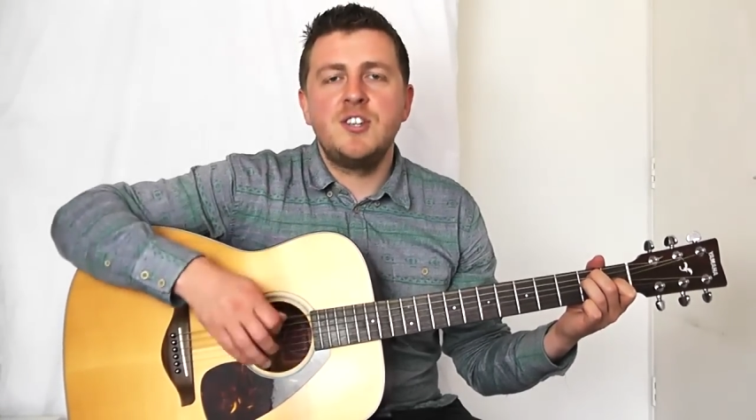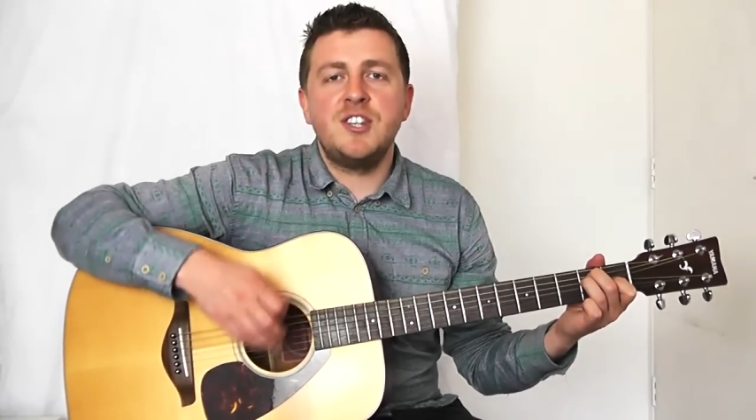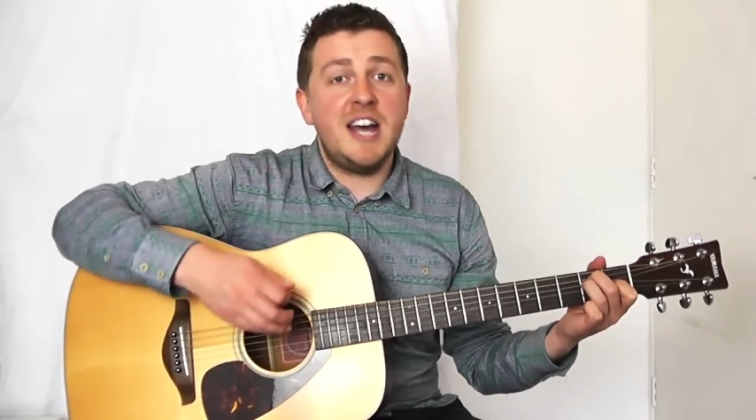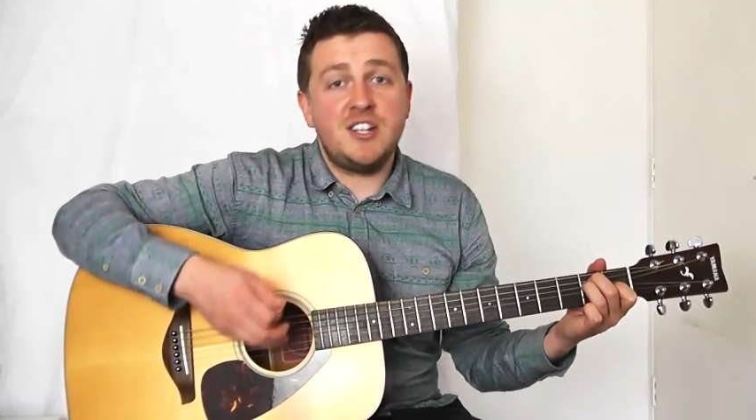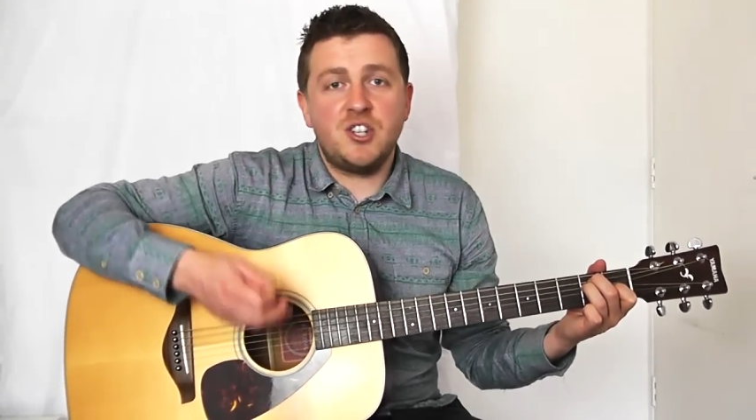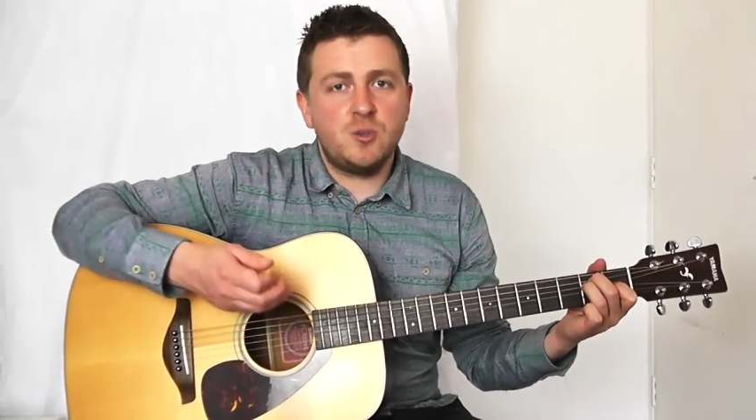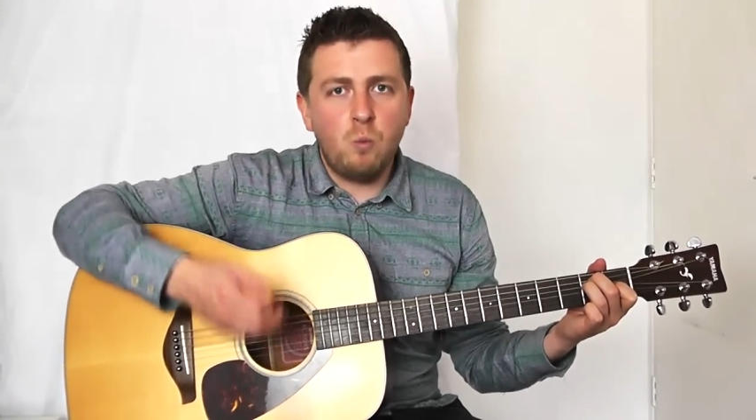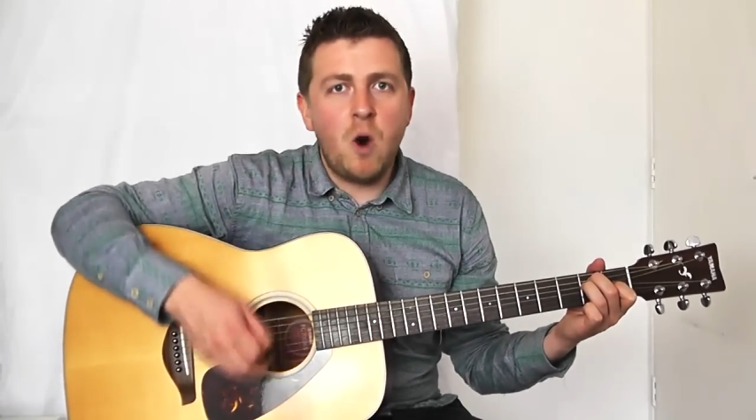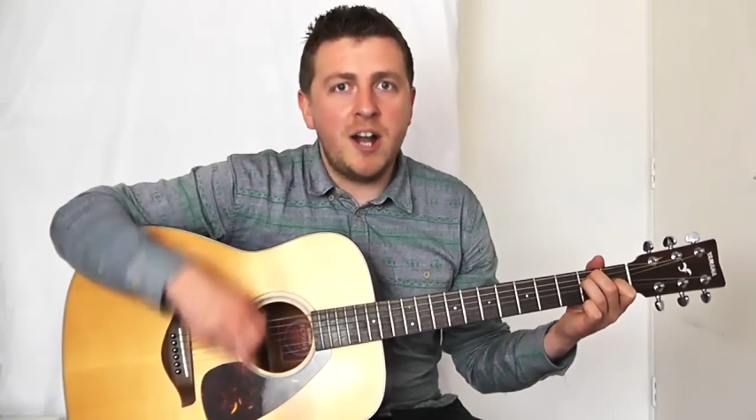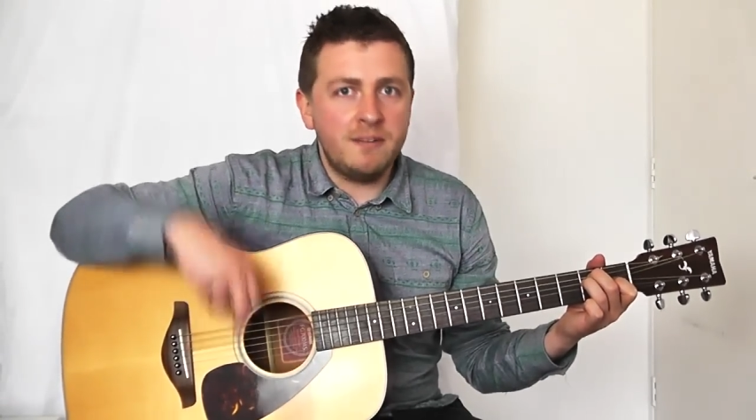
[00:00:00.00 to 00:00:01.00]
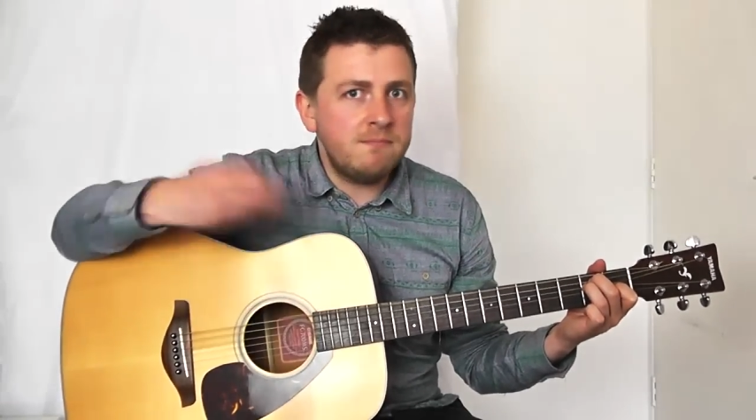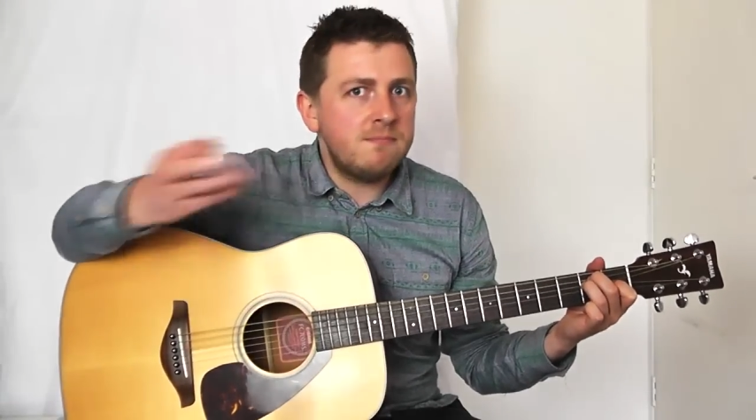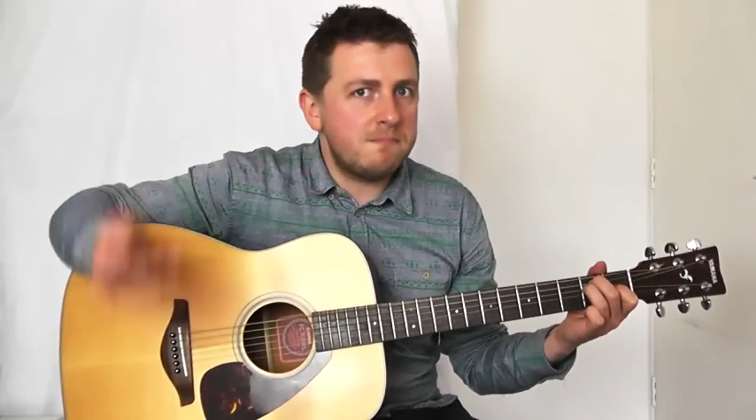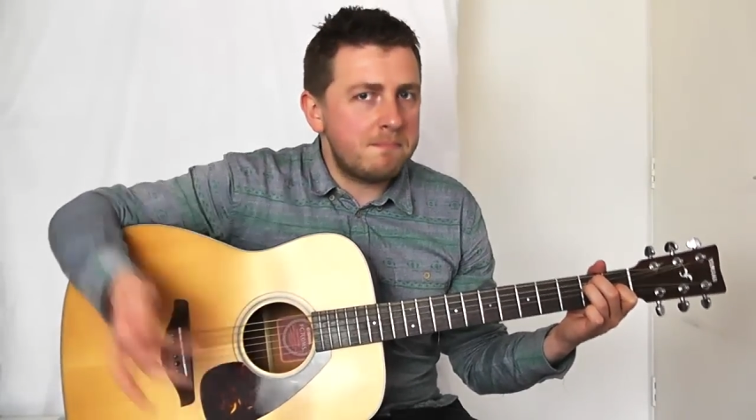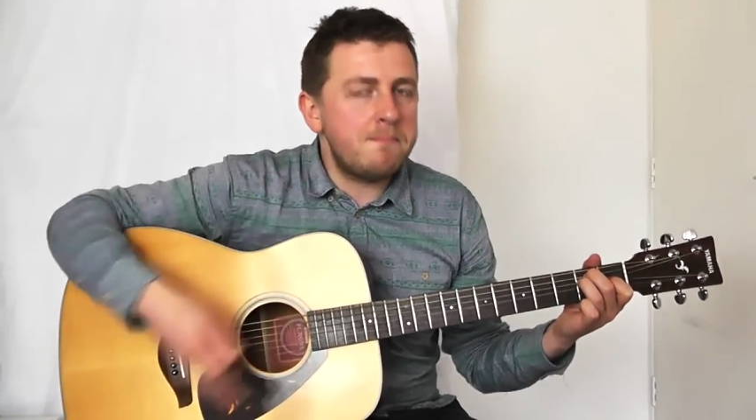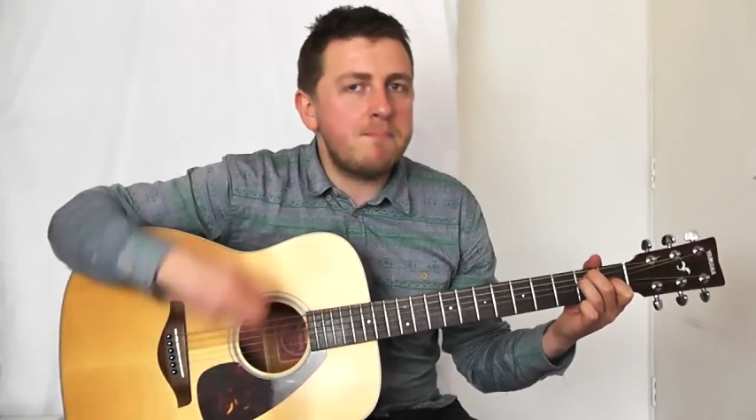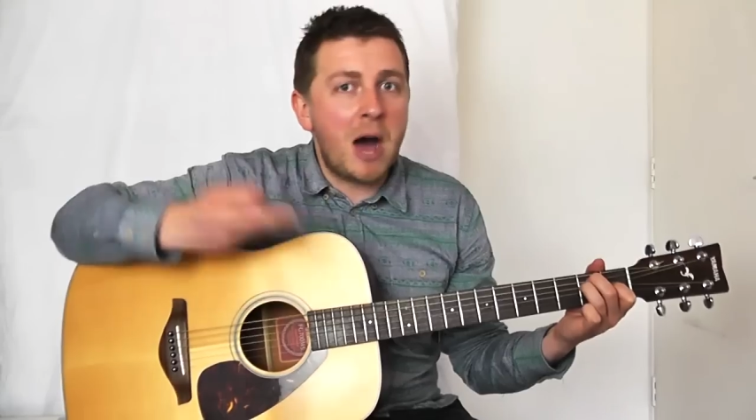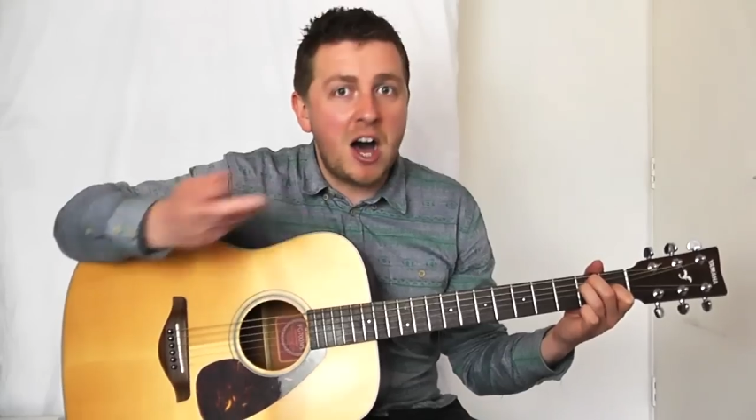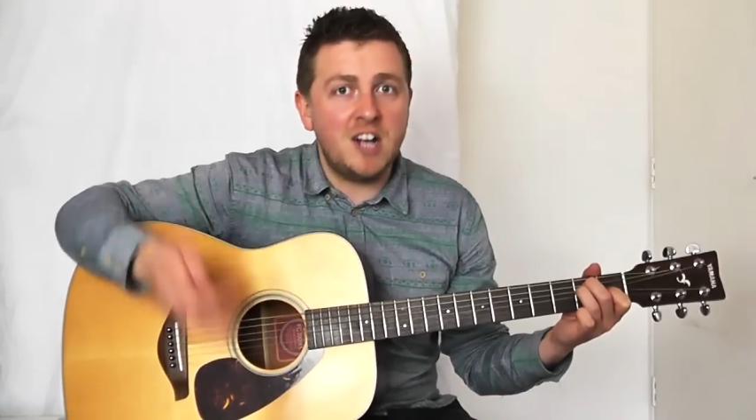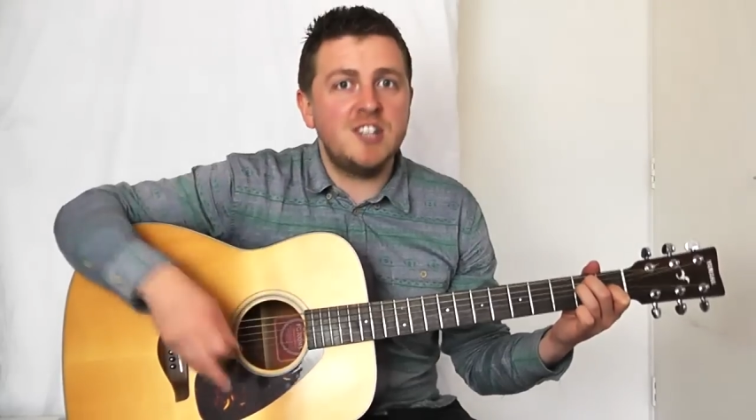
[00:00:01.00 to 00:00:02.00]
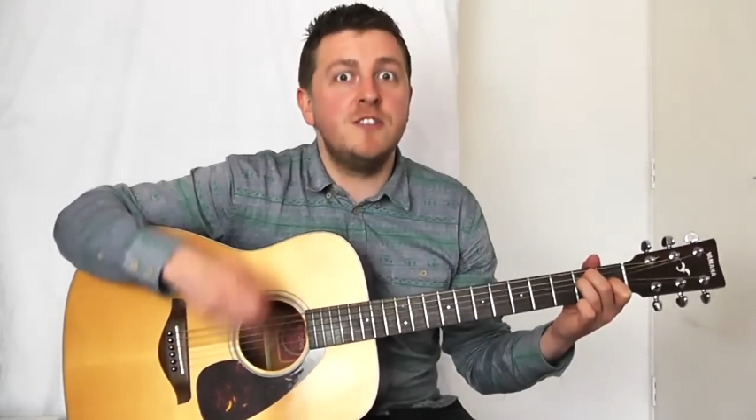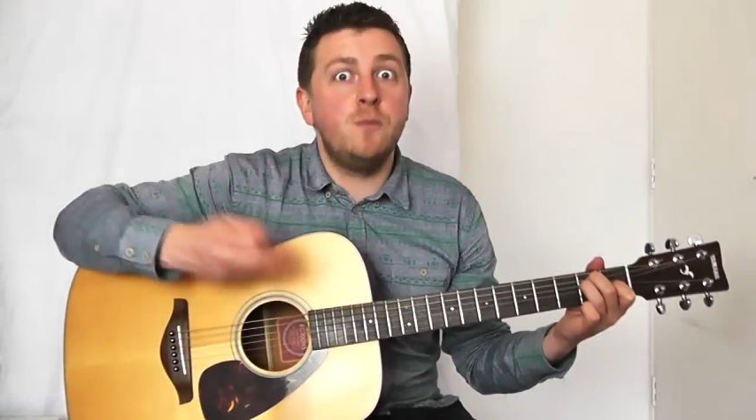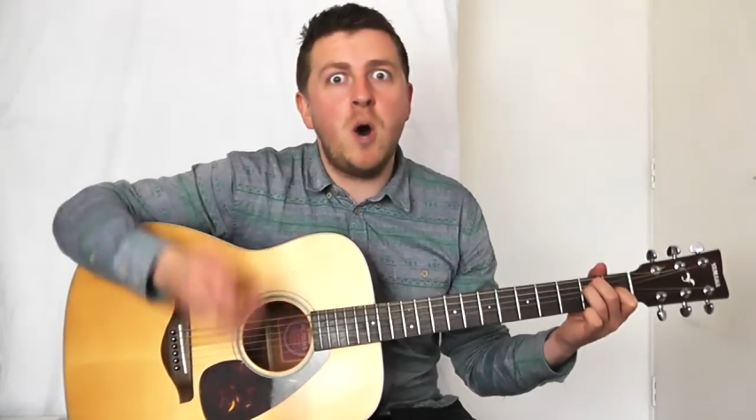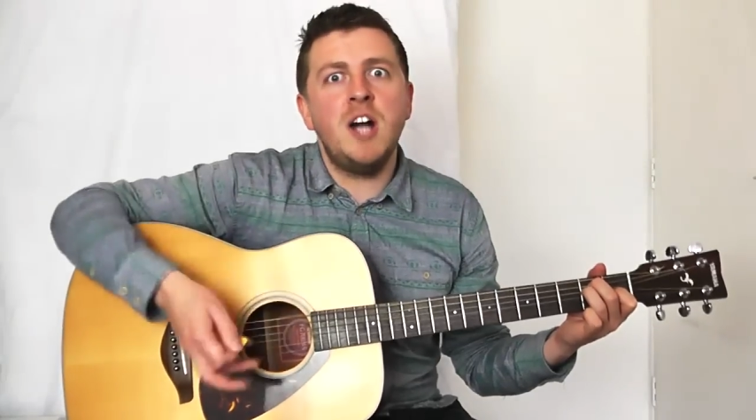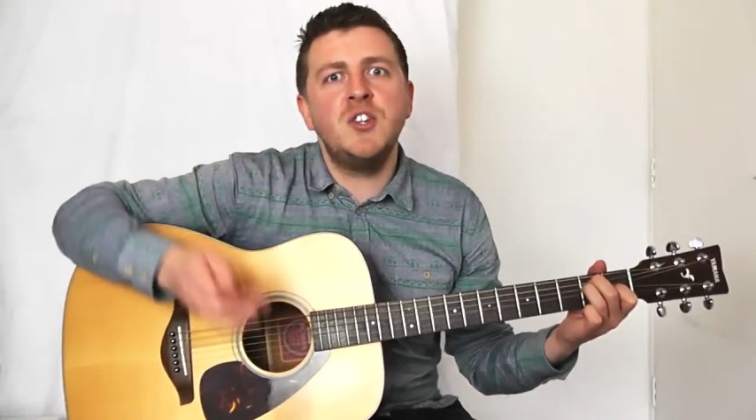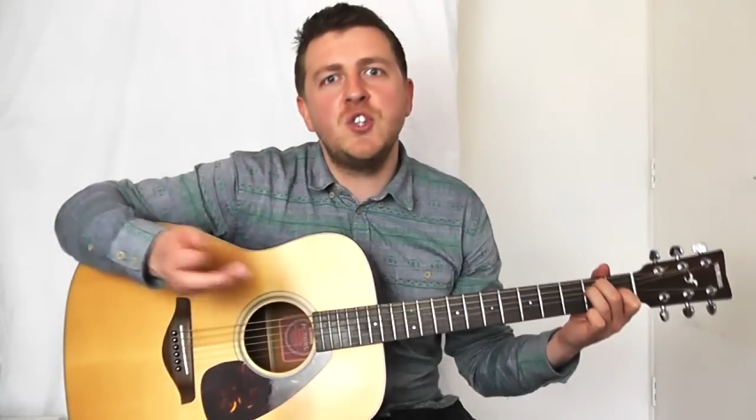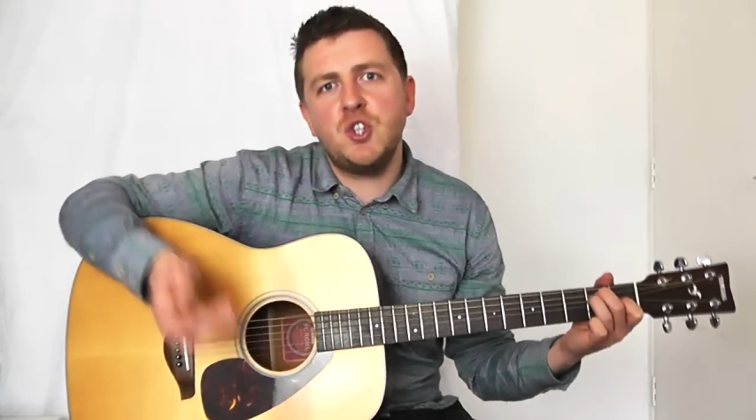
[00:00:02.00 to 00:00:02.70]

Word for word: So that's just one pass of one,